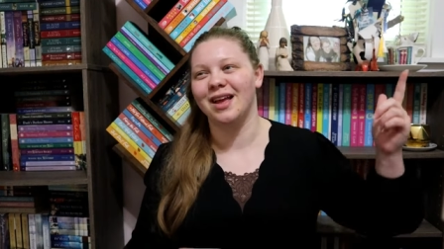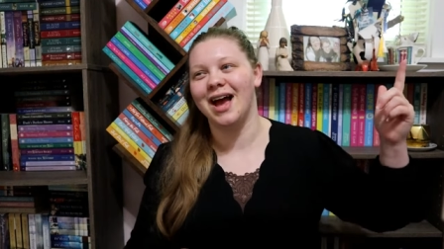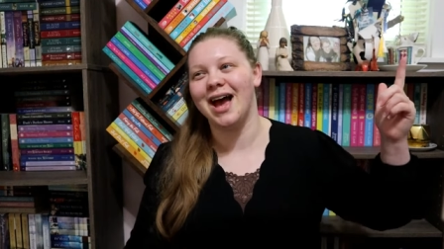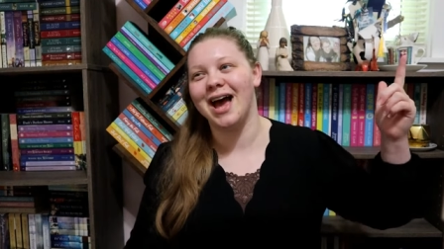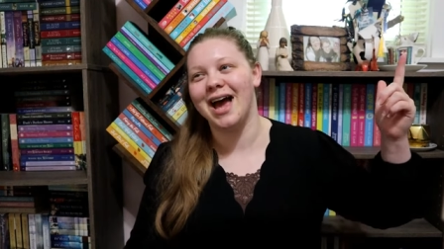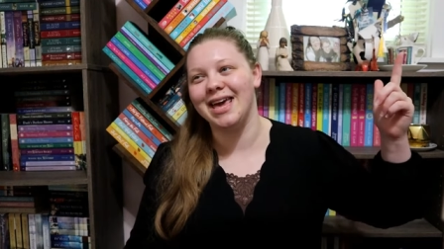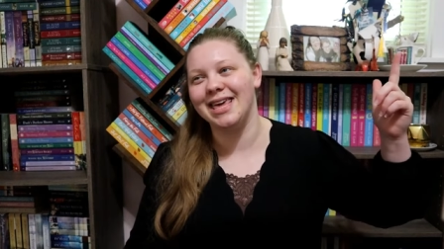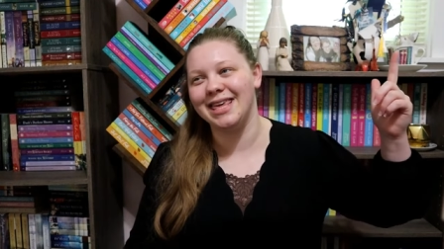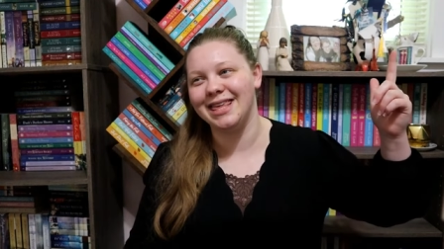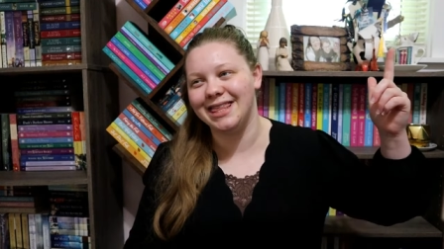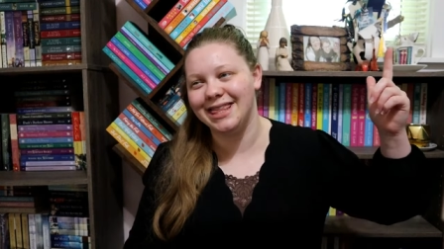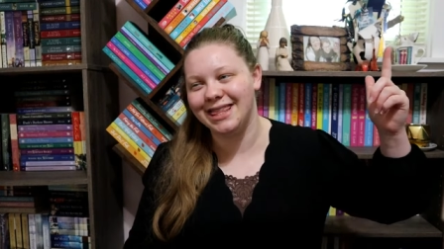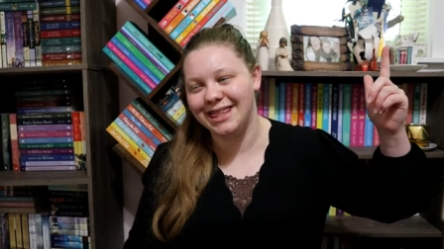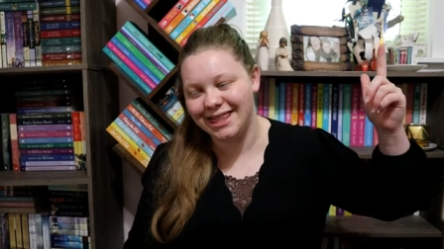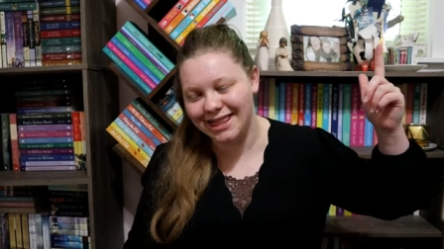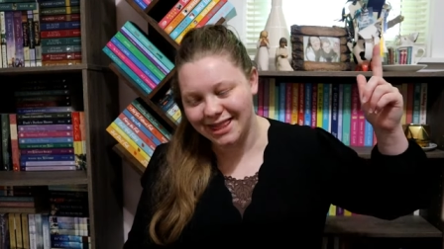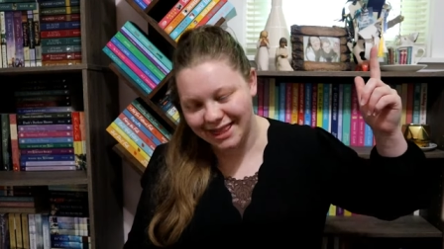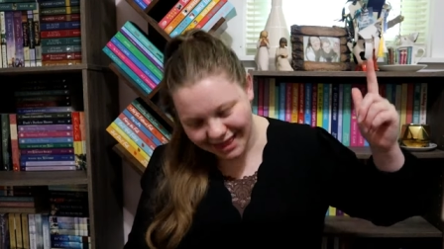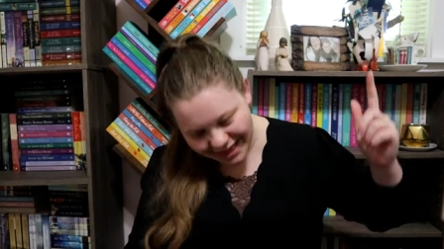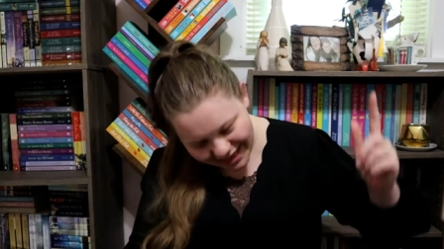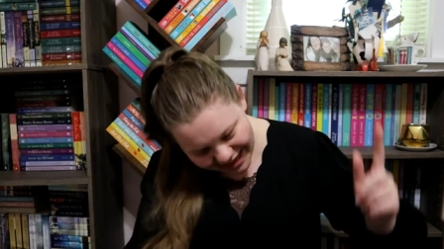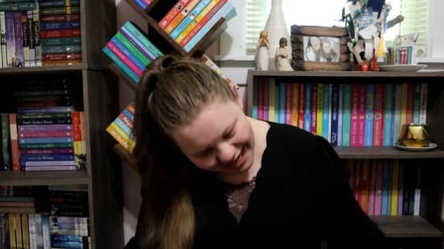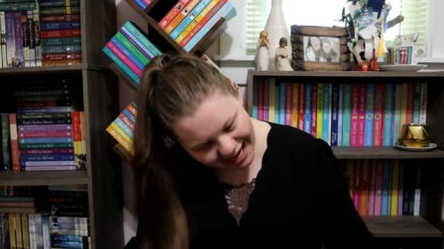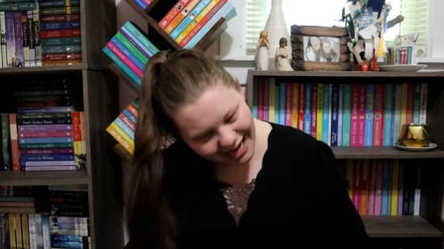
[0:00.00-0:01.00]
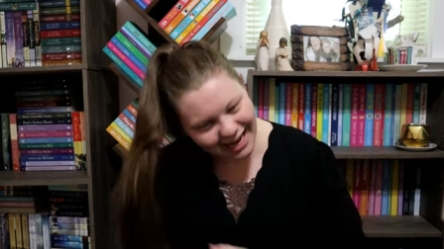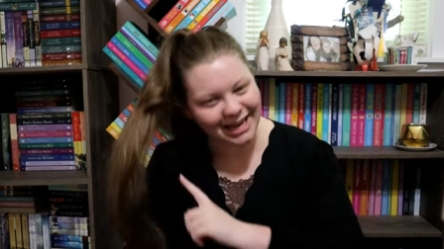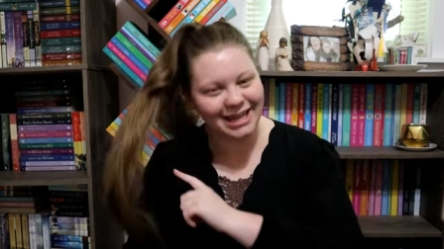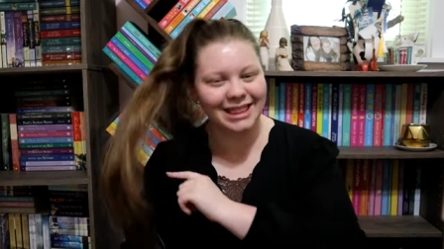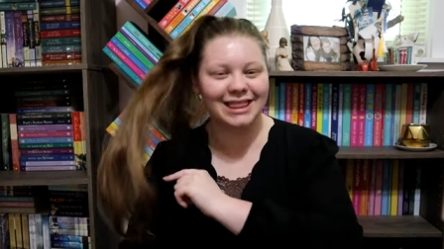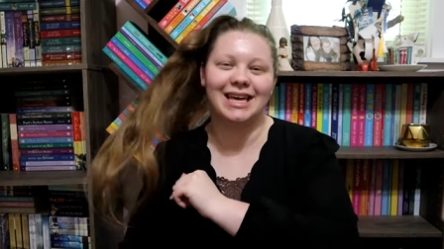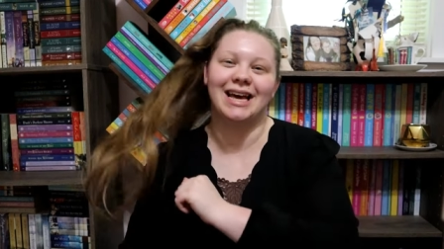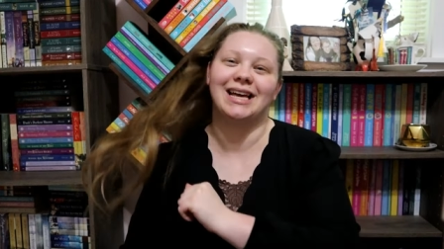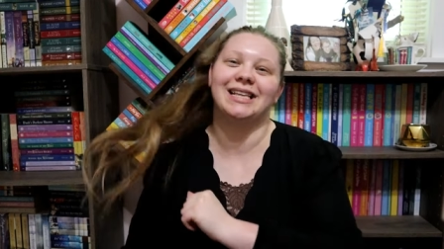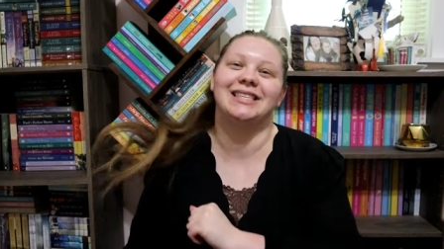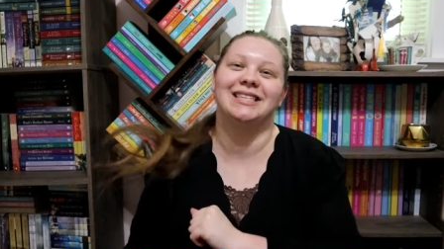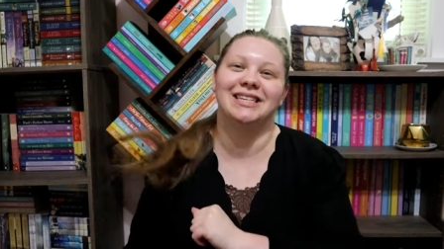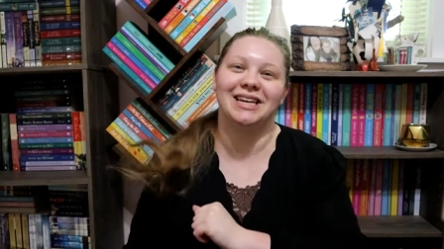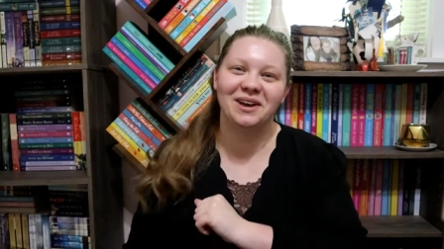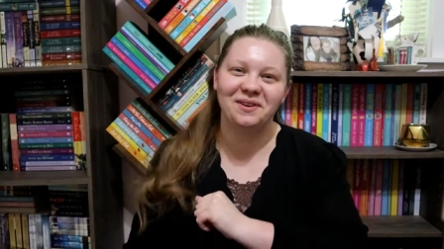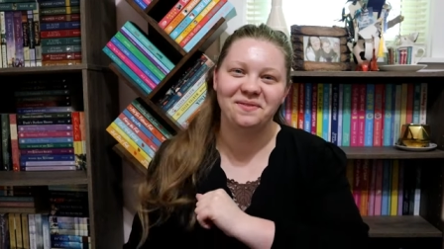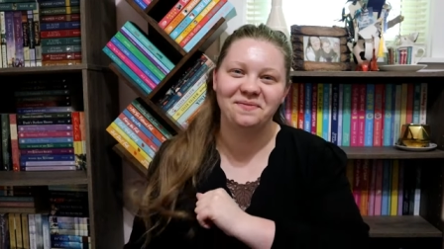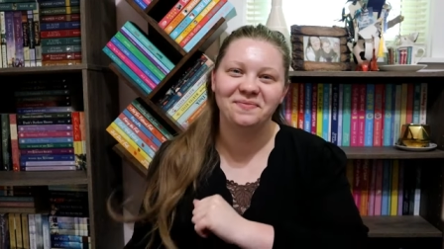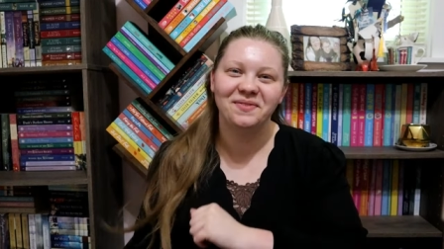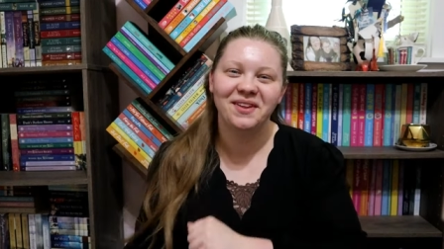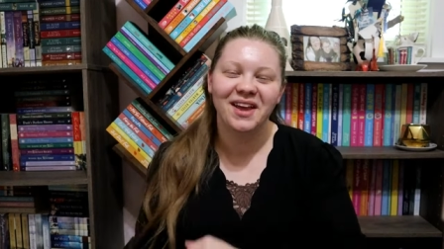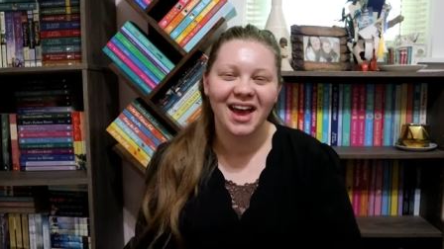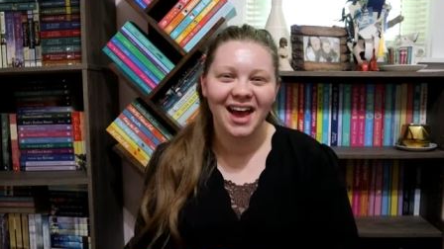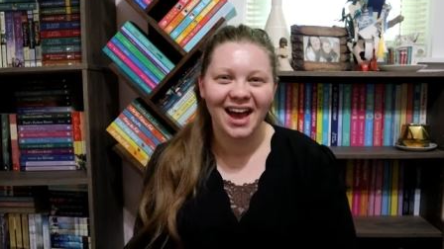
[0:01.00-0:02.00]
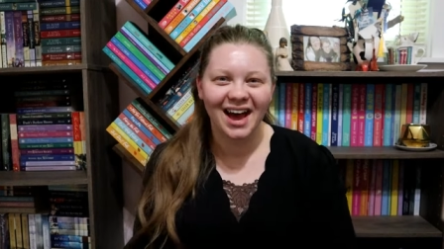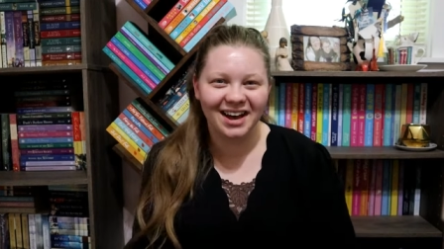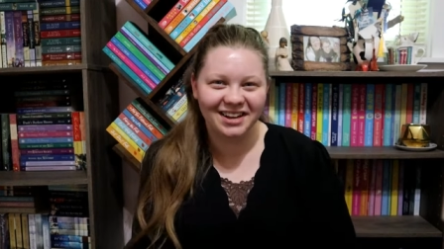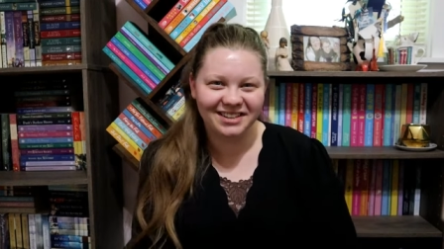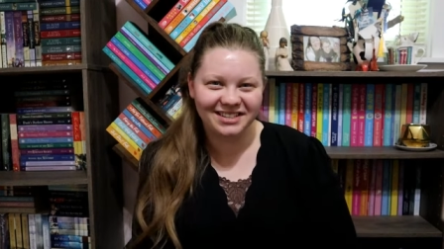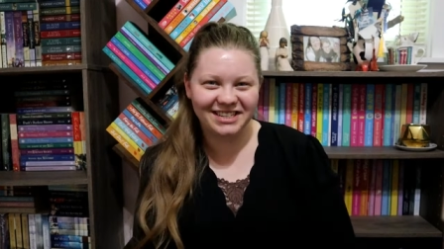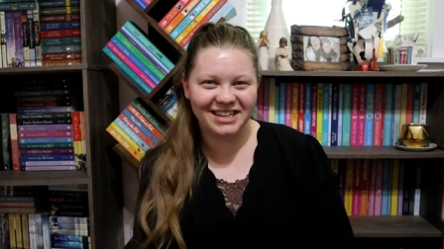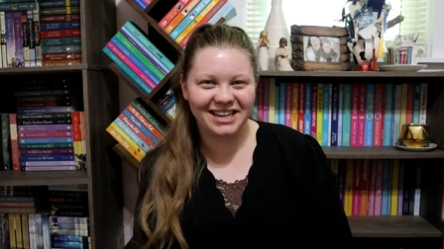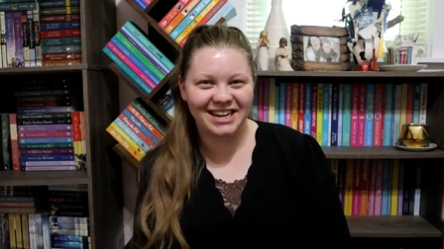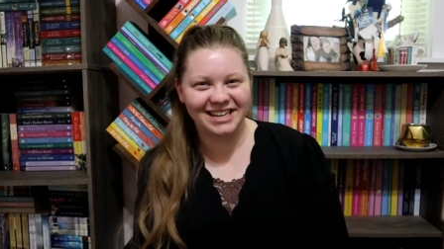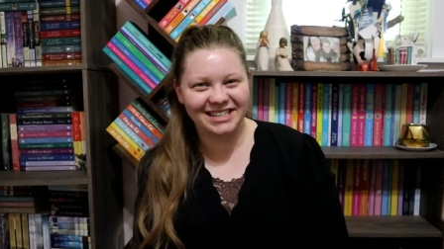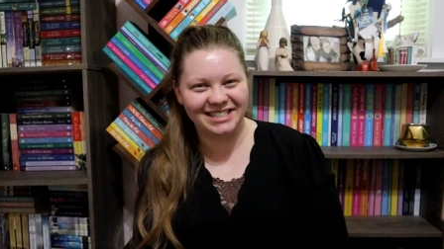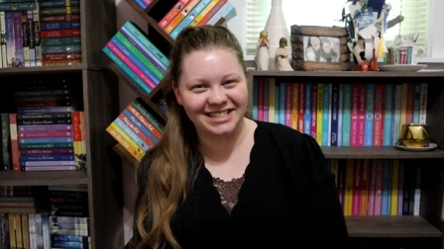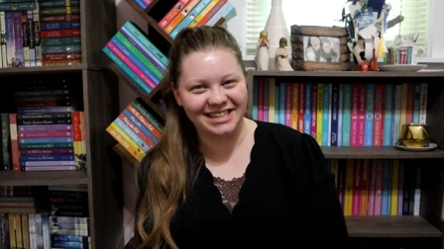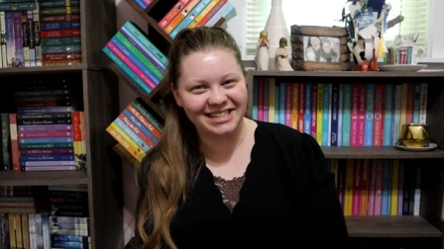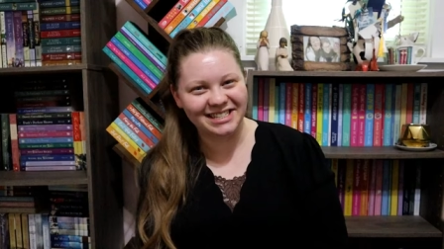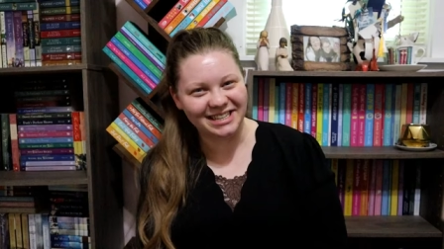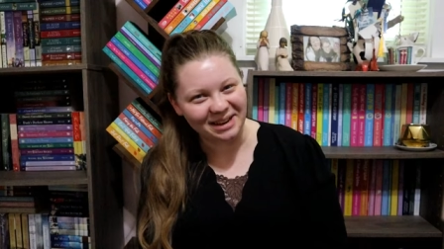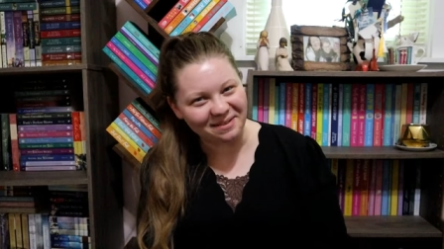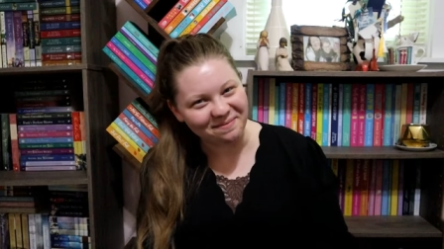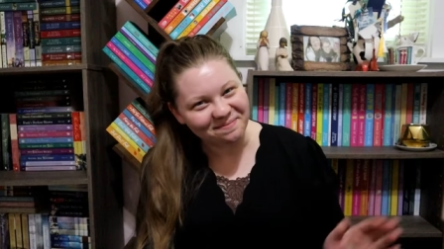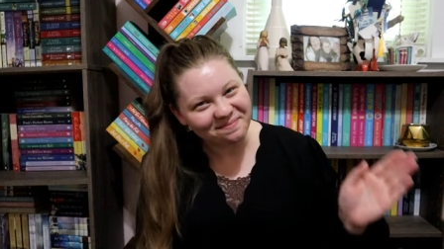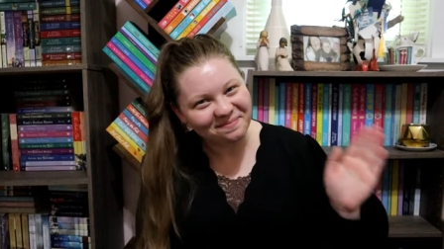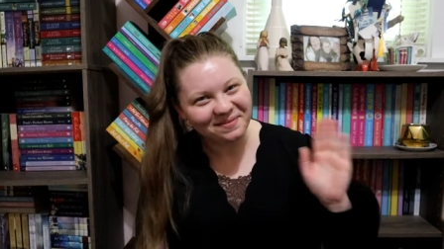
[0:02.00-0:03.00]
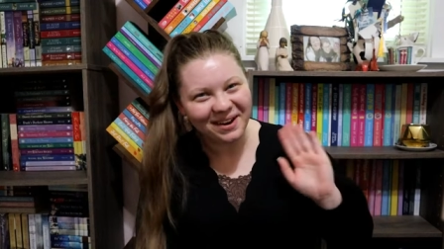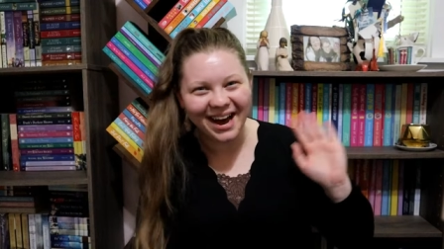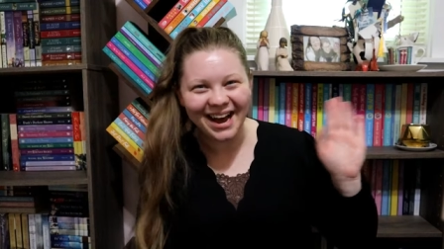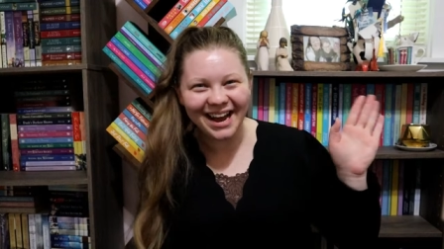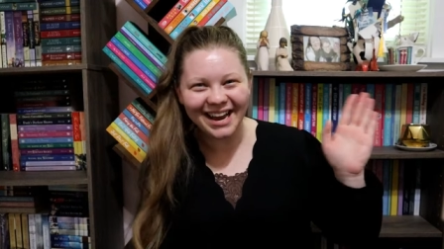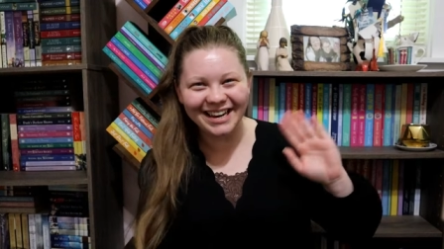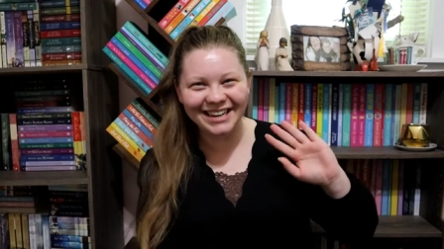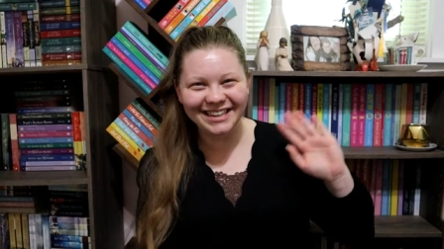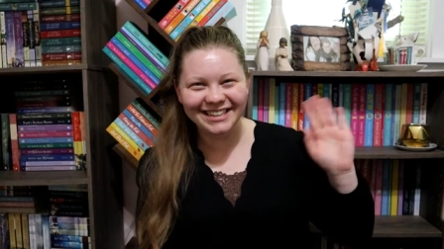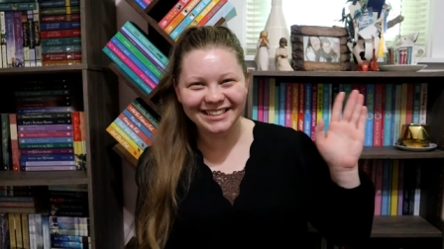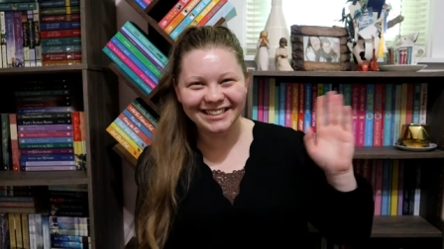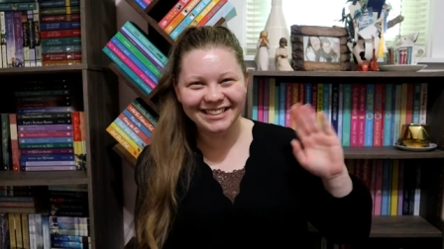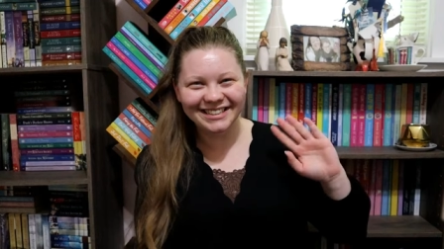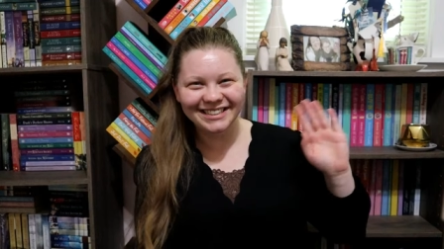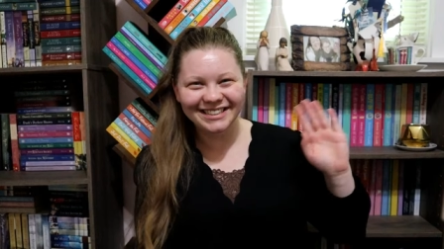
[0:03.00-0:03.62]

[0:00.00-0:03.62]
I think that's it. I'll see you guys next time. Bye!